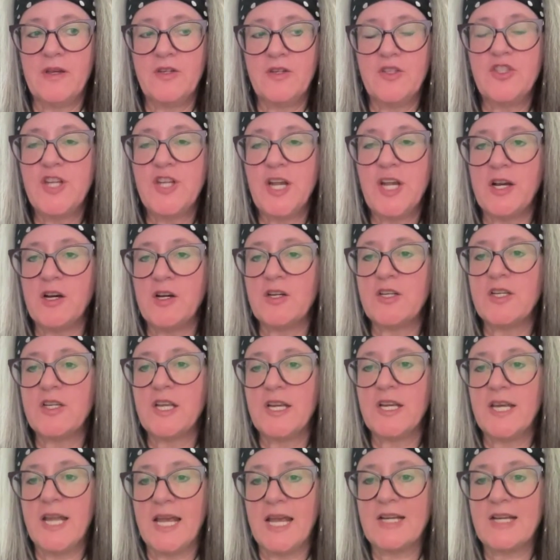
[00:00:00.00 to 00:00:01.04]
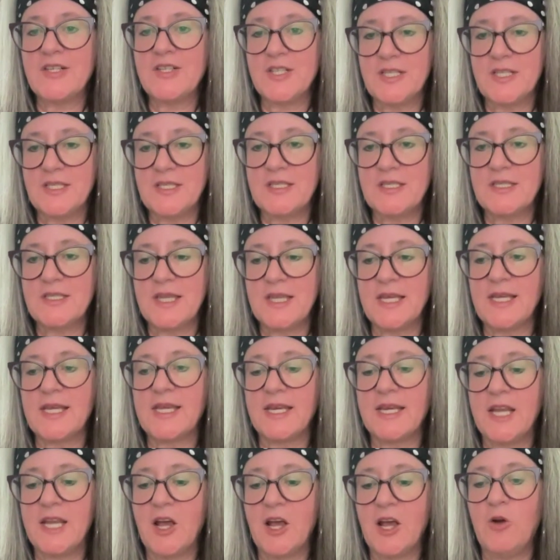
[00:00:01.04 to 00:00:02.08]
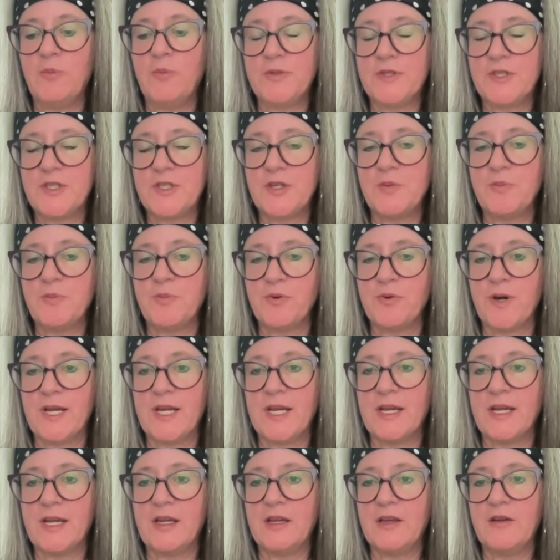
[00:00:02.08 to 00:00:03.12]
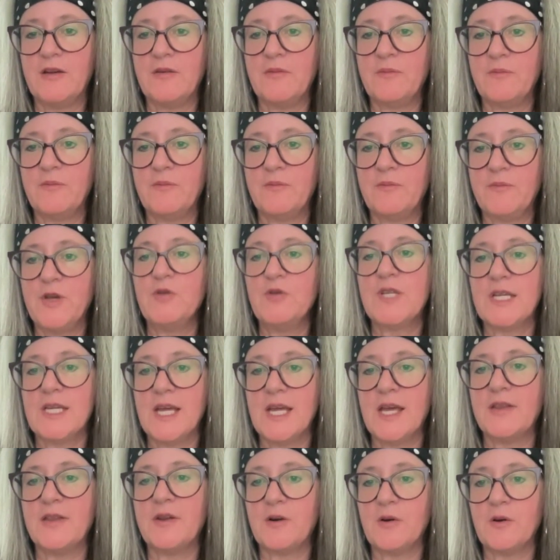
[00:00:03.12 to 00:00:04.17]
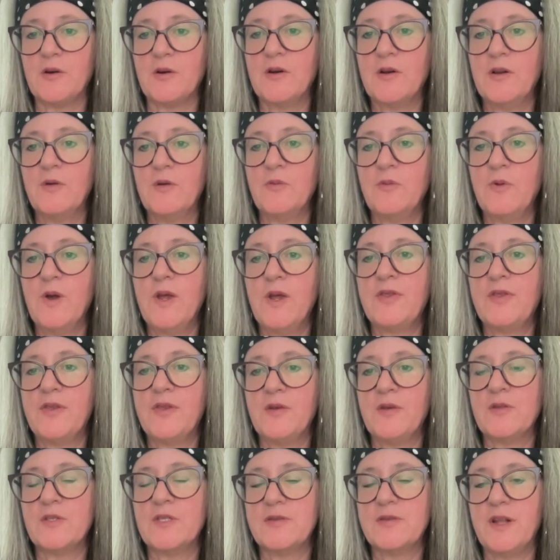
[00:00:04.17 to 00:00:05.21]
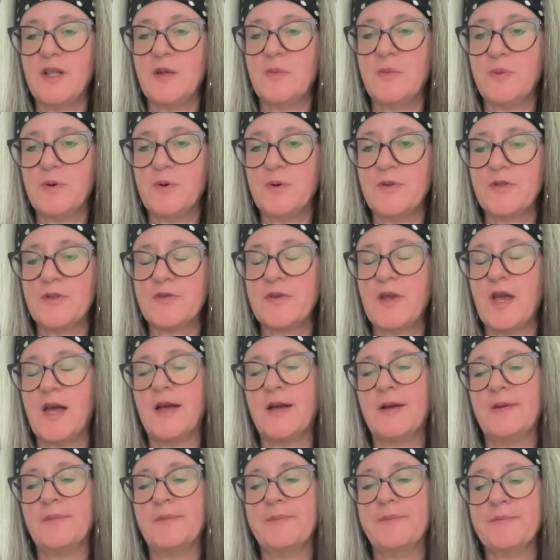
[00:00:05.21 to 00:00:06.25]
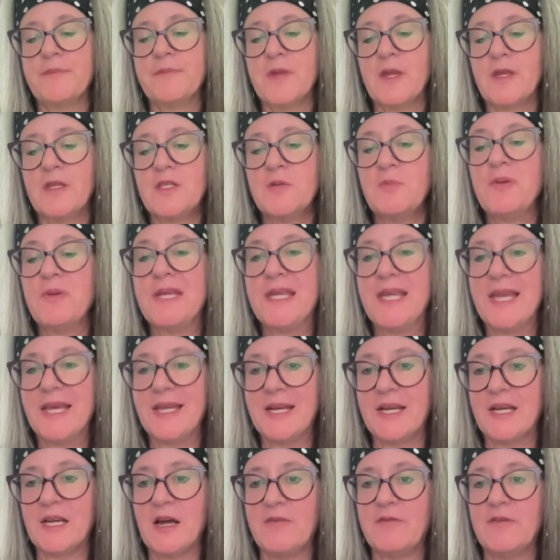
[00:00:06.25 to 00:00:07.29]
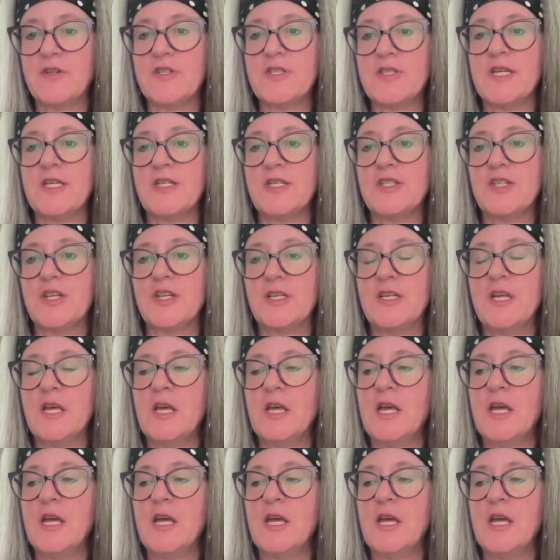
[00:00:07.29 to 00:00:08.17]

shared connections that can help to bring you together with those developers um, to begin a conversation.